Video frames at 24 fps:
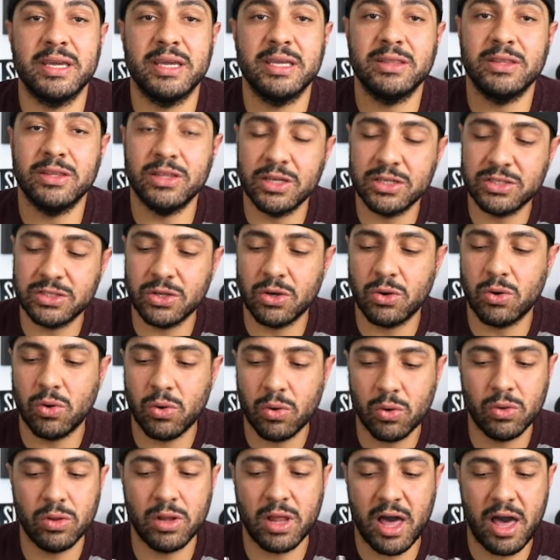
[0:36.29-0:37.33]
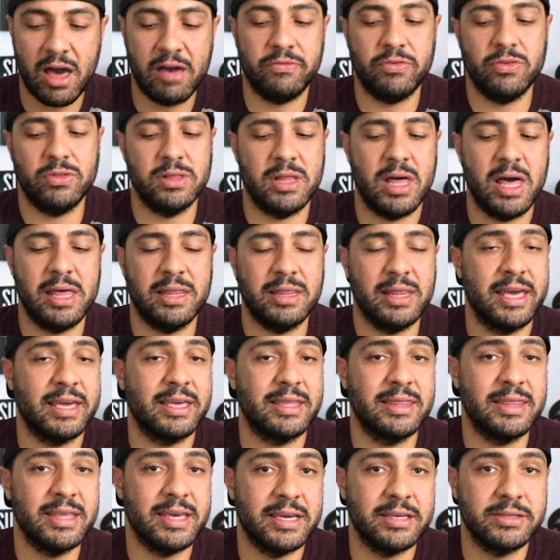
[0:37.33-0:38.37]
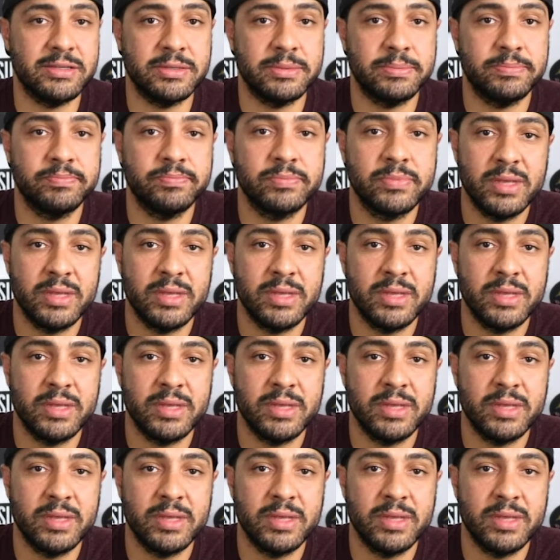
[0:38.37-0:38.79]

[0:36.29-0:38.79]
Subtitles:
it looked a whole awful lot like this.